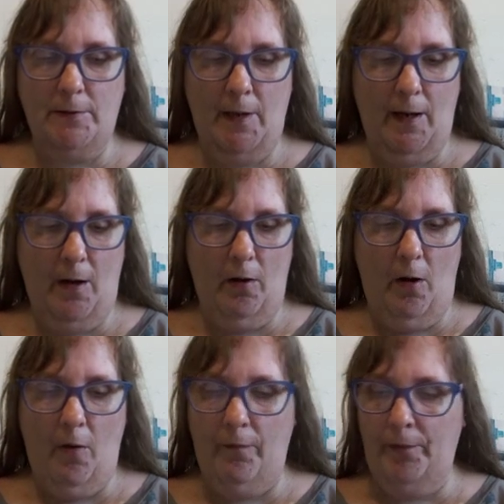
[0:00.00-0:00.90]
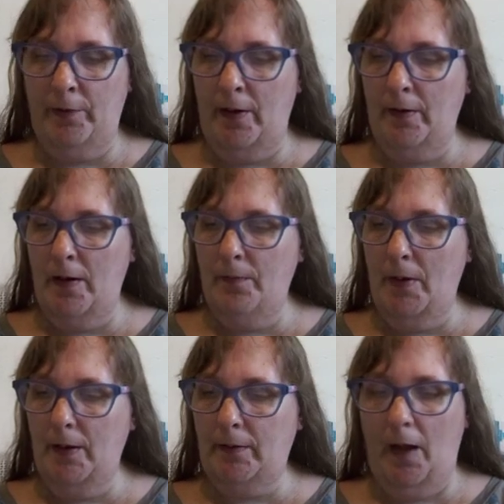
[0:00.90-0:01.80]
they got off and then they
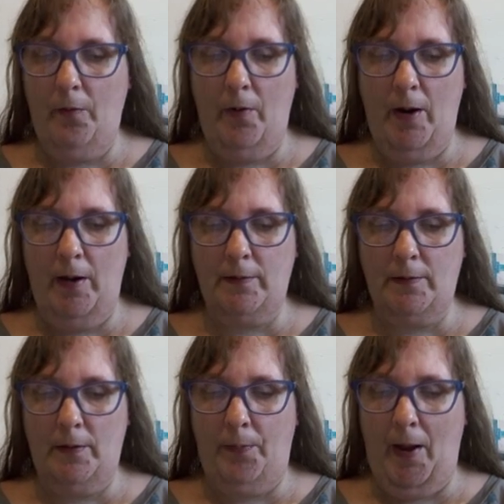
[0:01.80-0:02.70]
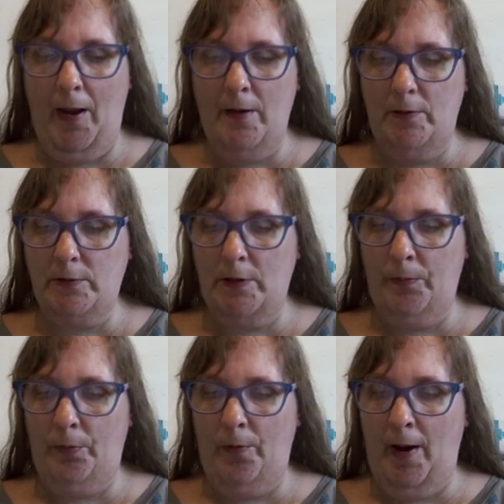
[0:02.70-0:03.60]
made their way to the pirate ship
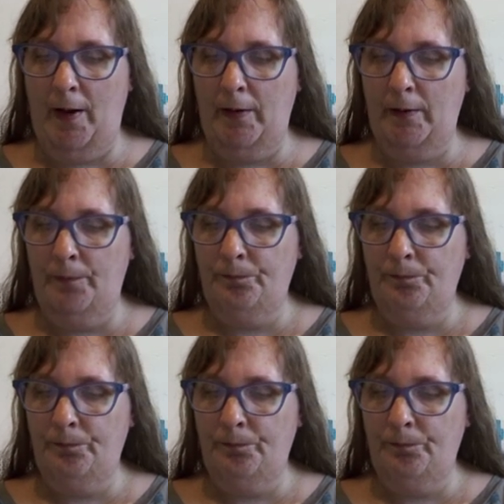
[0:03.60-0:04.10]
ride.